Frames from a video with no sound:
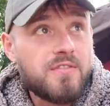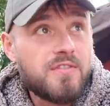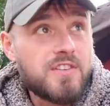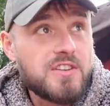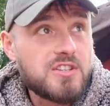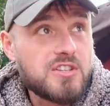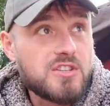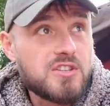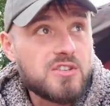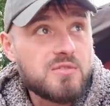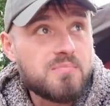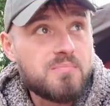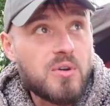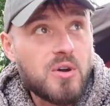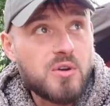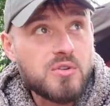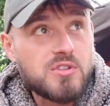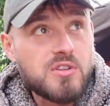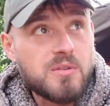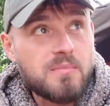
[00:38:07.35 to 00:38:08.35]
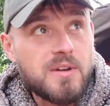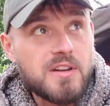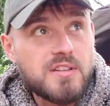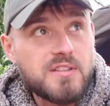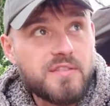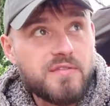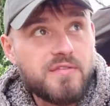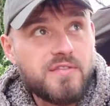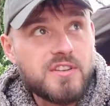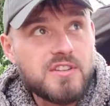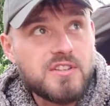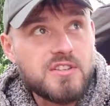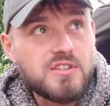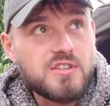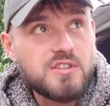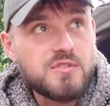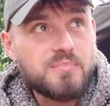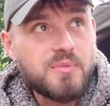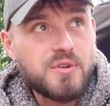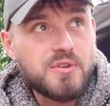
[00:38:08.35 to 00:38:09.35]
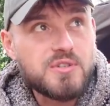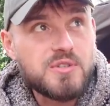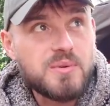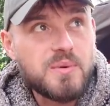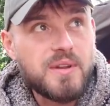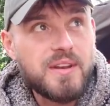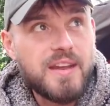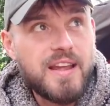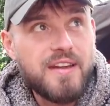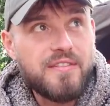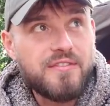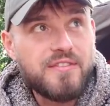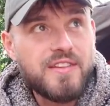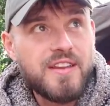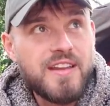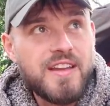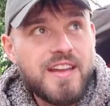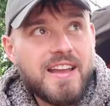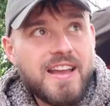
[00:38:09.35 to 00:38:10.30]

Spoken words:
fish has just boshed, a massive fish has just boshed to our left.